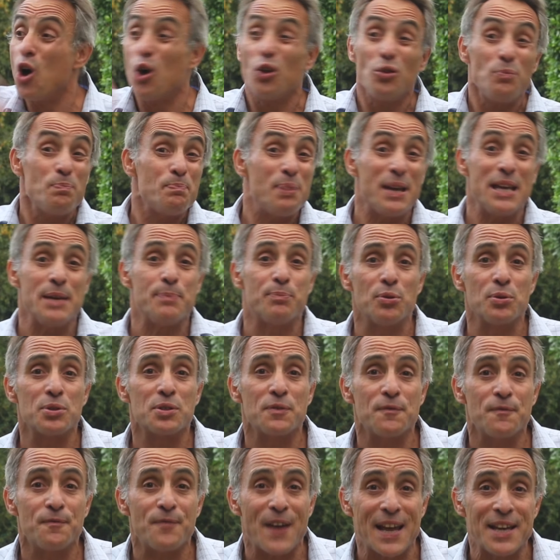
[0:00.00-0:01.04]
on people's
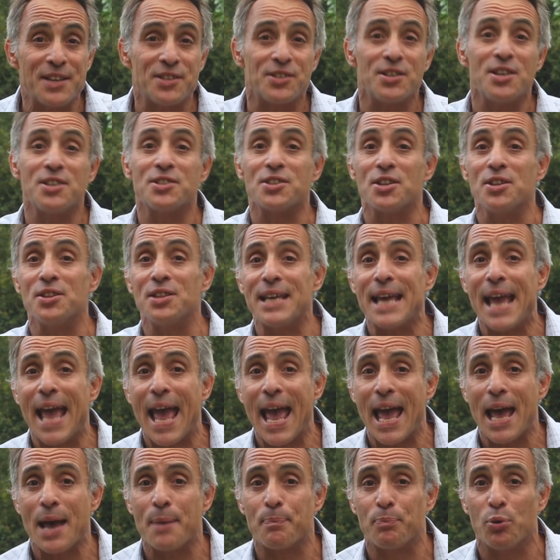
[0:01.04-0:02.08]
faces at the
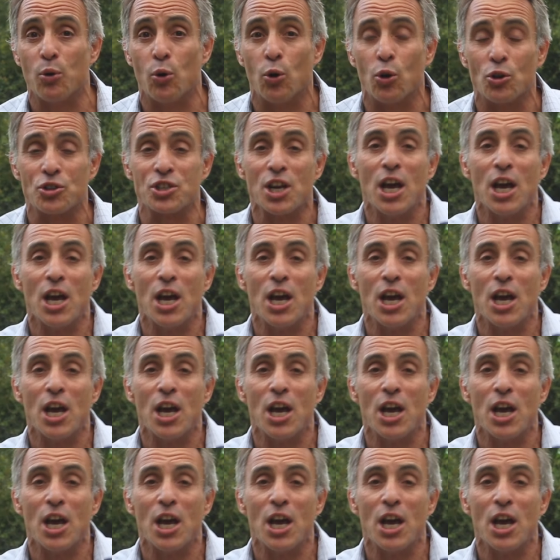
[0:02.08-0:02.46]
airport.